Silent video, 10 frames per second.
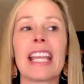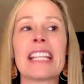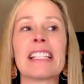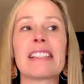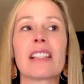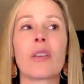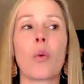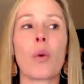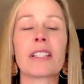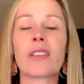is
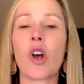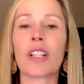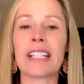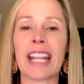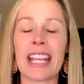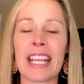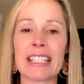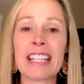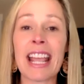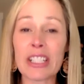what's called an
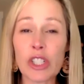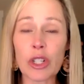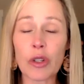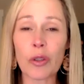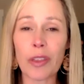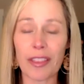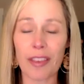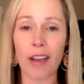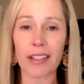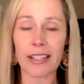intentional
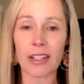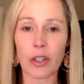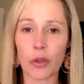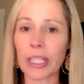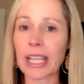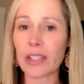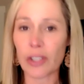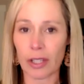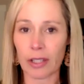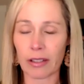thought
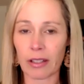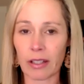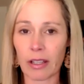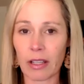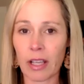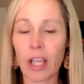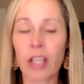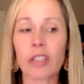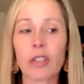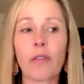creation.
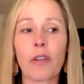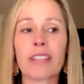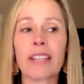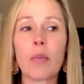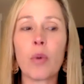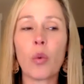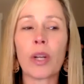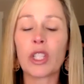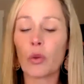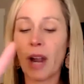So for example,
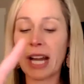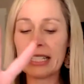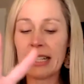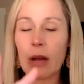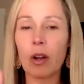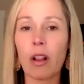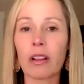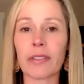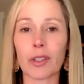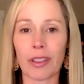when you're writing down all
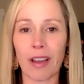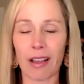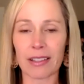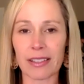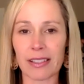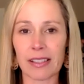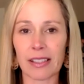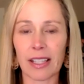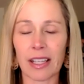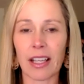of your thoughts,
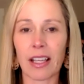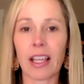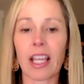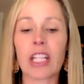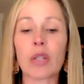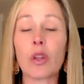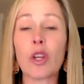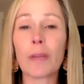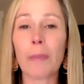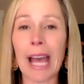and you
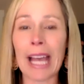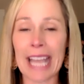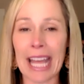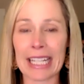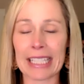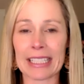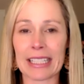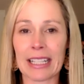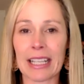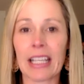look back at it,
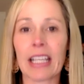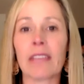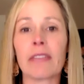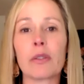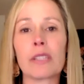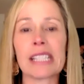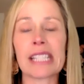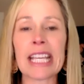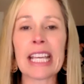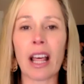if you
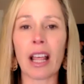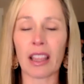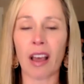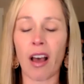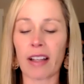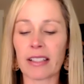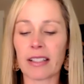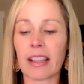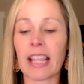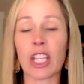see a thought
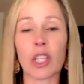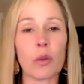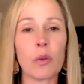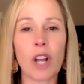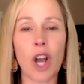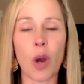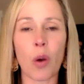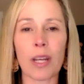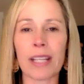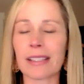that you
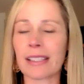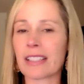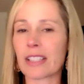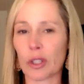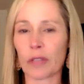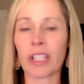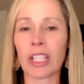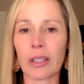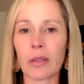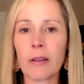know isn't serving
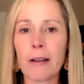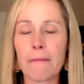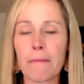you,